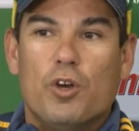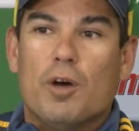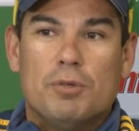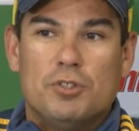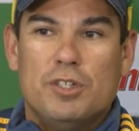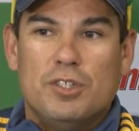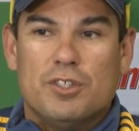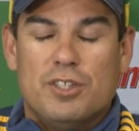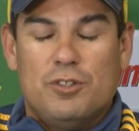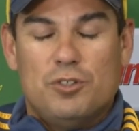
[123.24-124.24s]
when opportunities
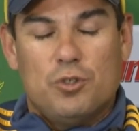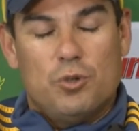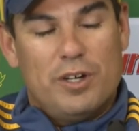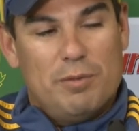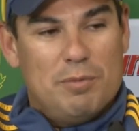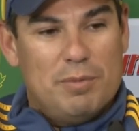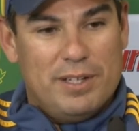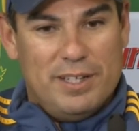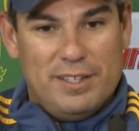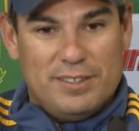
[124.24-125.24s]
are there to score. I remember
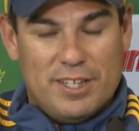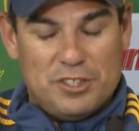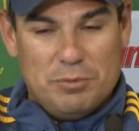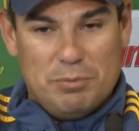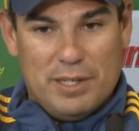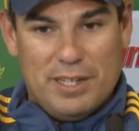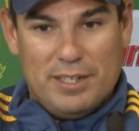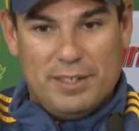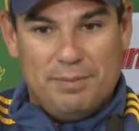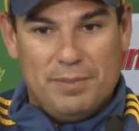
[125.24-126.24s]
an innings Hashim
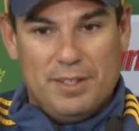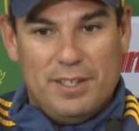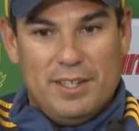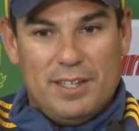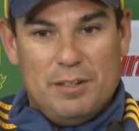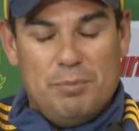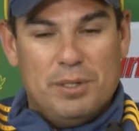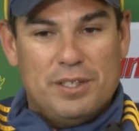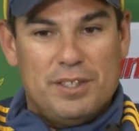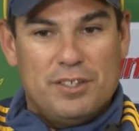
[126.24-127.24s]
played in
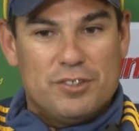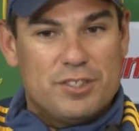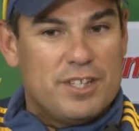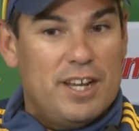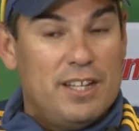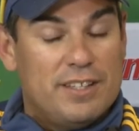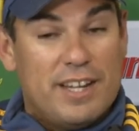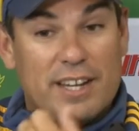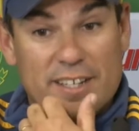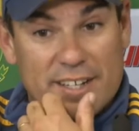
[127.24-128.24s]
Perth against Australia in that
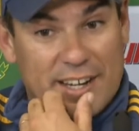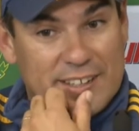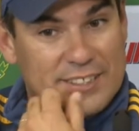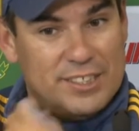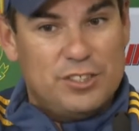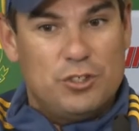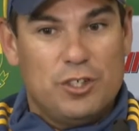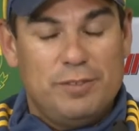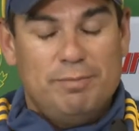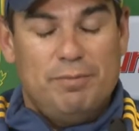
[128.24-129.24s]
196. He
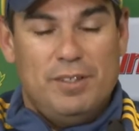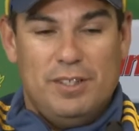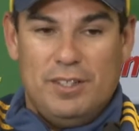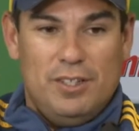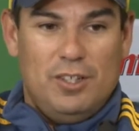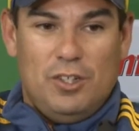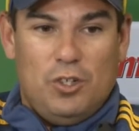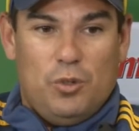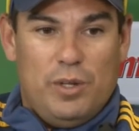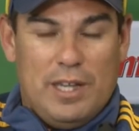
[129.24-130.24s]
got
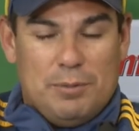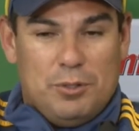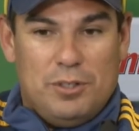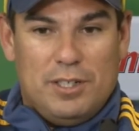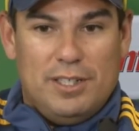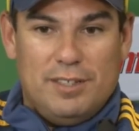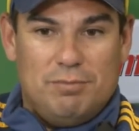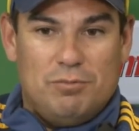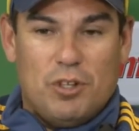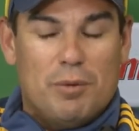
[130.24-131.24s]
very absolutely
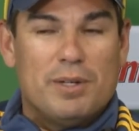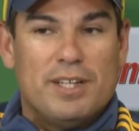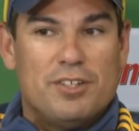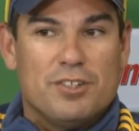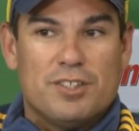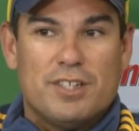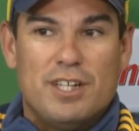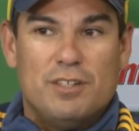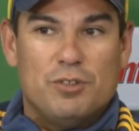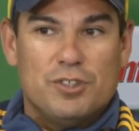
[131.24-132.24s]
dominated
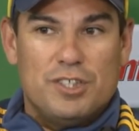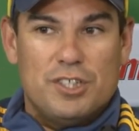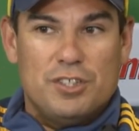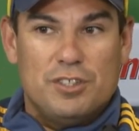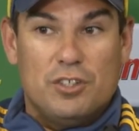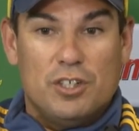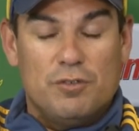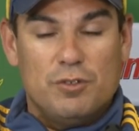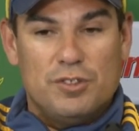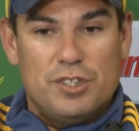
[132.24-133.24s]
Australia for a session in the
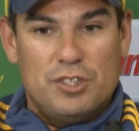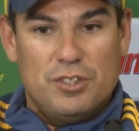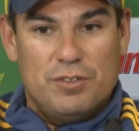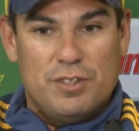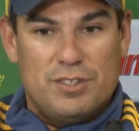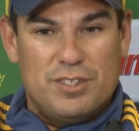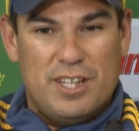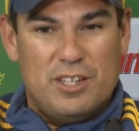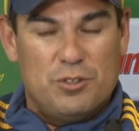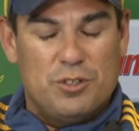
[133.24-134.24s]
afternoon session of the
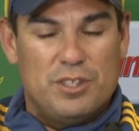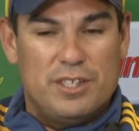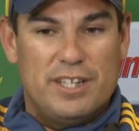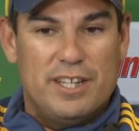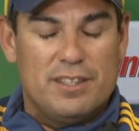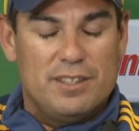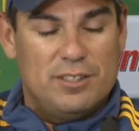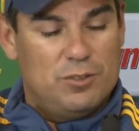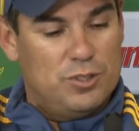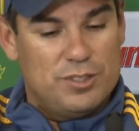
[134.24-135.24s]
second or third day, I
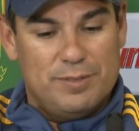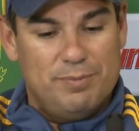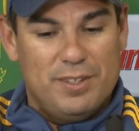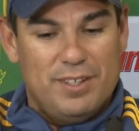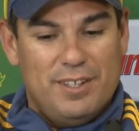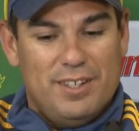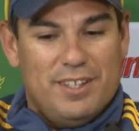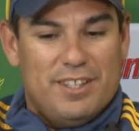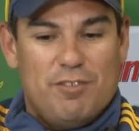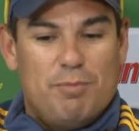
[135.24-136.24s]
think it was. And
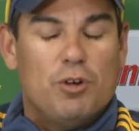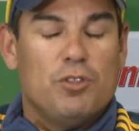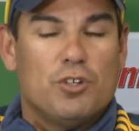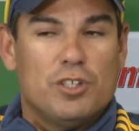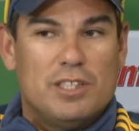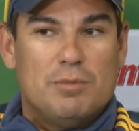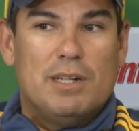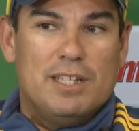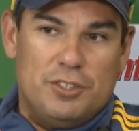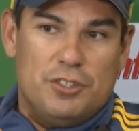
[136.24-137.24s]
they've both got the
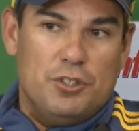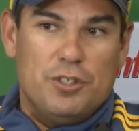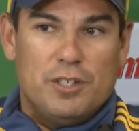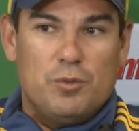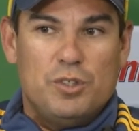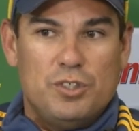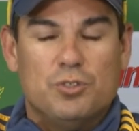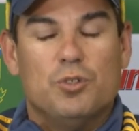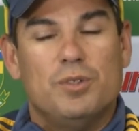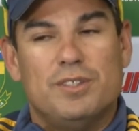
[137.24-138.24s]
ability to do that, which is
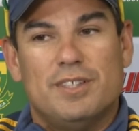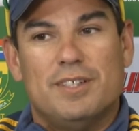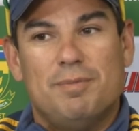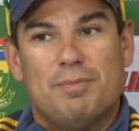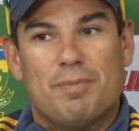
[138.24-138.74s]
always a